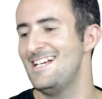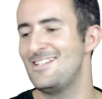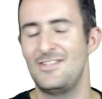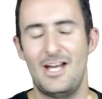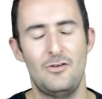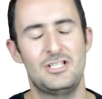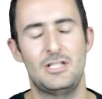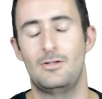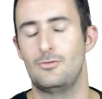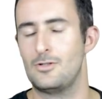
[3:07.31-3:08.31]
So the
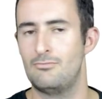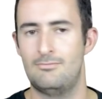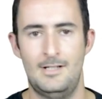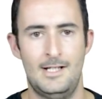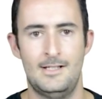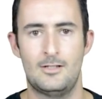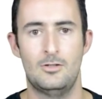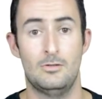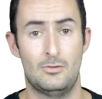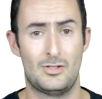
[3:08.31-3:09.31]
LG one looks really
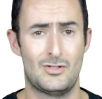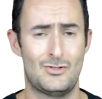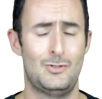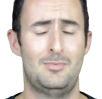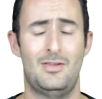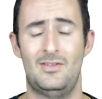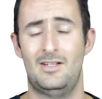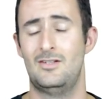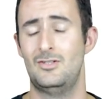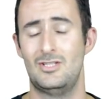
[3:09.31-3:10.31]
cool. It looks super
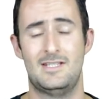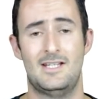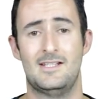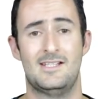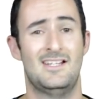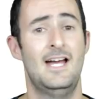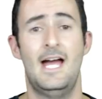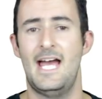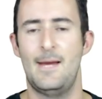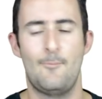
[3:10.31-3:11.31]
thin and just sexy.
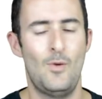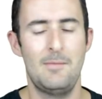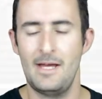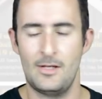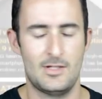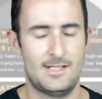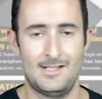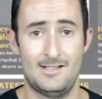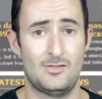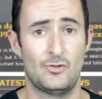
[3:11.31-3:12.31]
We may not
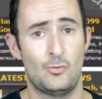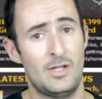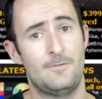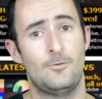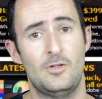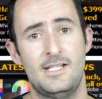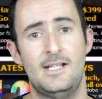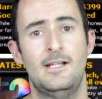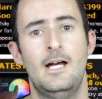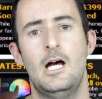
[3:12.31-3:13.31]
see it till
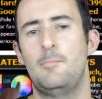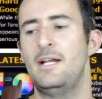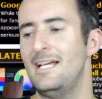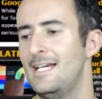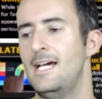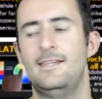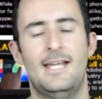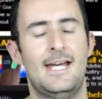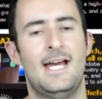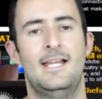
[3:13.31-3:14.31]
2014, but again,
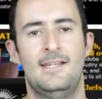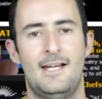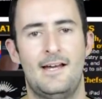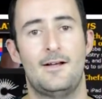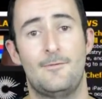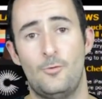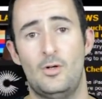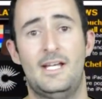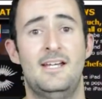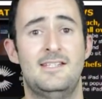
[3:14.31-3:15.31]
they had their
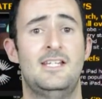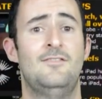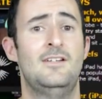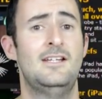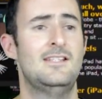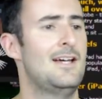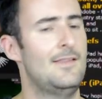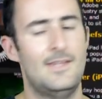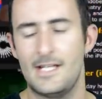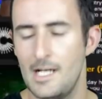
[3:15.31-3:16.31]
4K TVs.
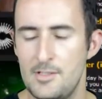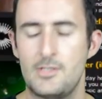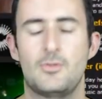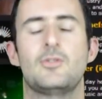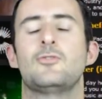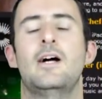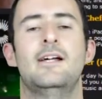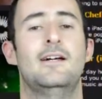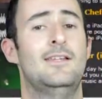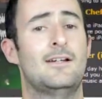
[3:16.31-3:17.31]
They're coming to
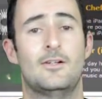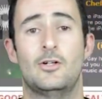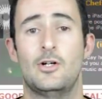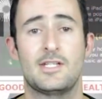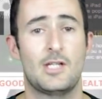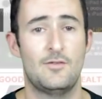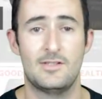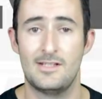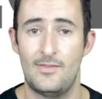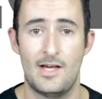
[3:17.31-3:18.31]
Australia. They're going to cost
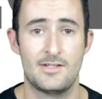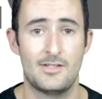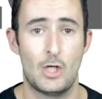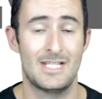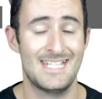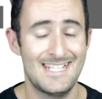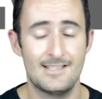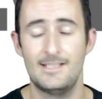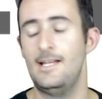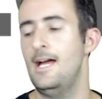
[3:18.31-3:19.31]
over $10,000
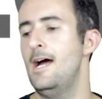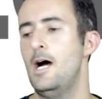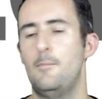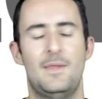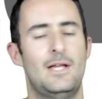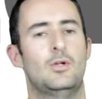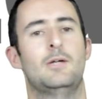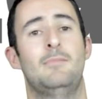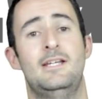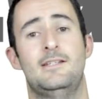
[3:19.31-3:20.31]
easily, but they
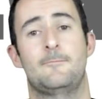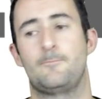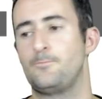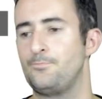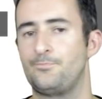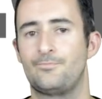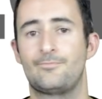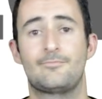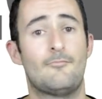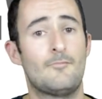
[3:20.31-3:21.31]
look amazing.
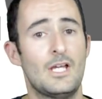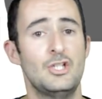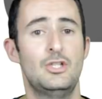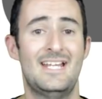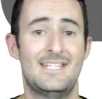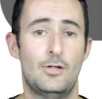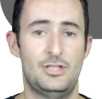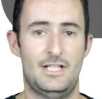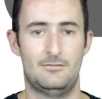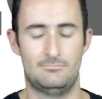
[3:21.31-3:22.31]
That's
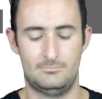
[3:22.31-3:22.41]
LG.